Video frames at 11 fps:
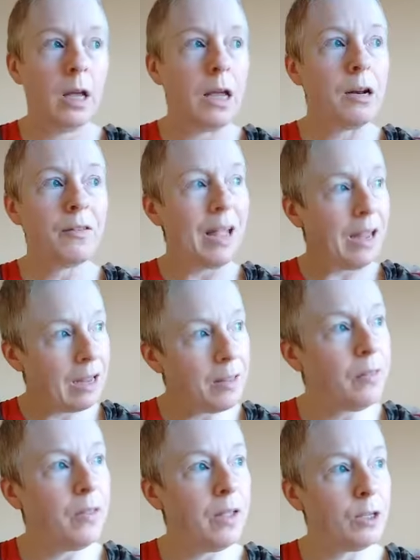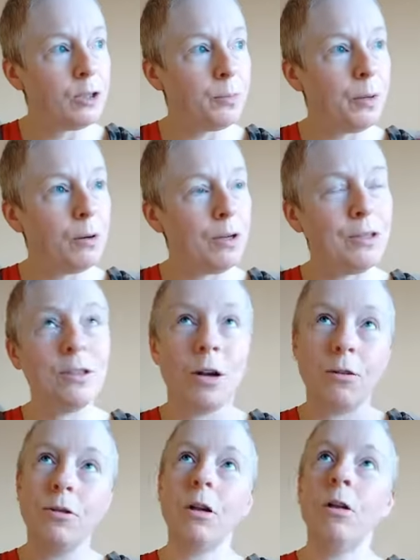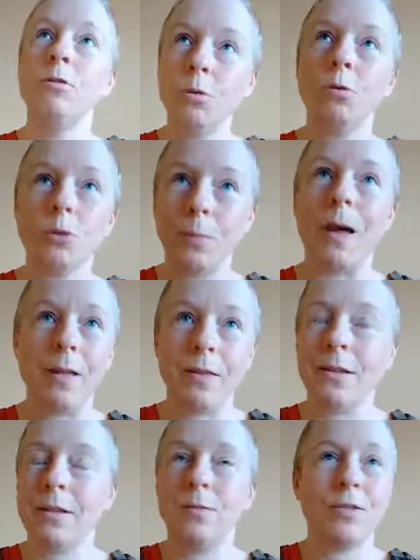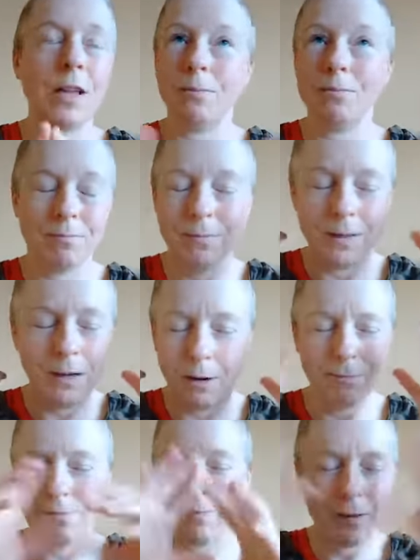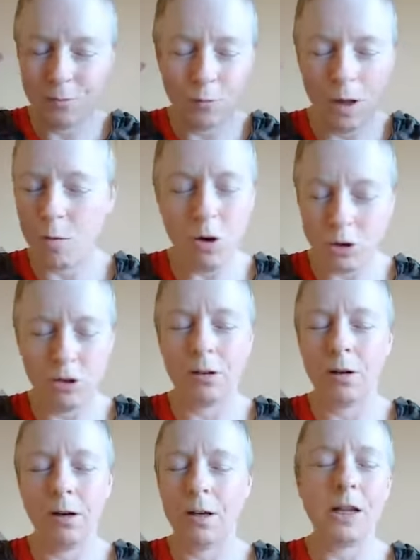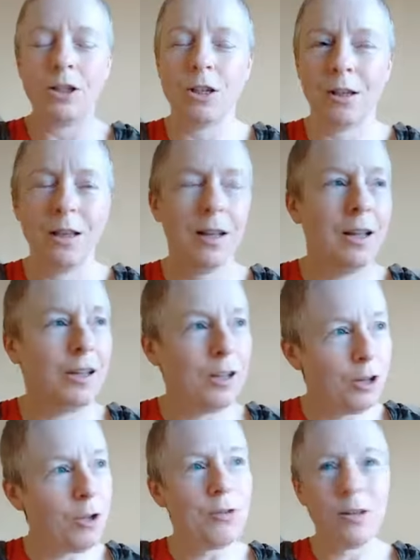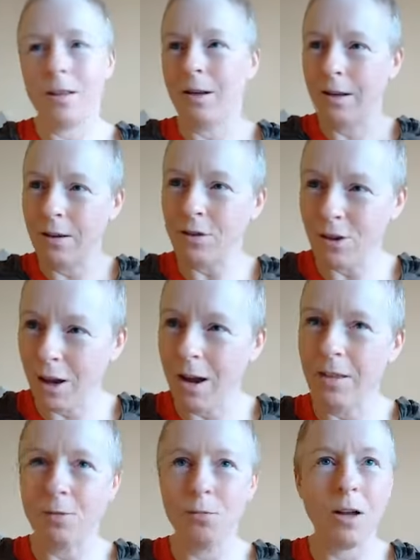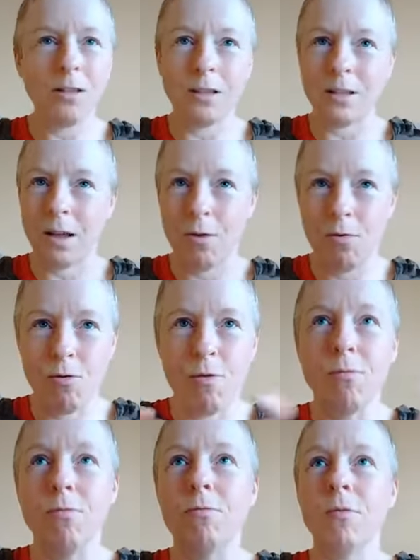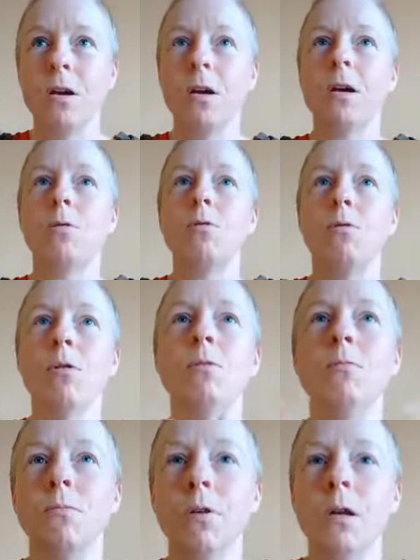And I've had the experience, you know, Joe talks about this. I've seen him, you know, I watched it on a lecture. You know, you get the left side and the right side, it's like, whoom. Boom.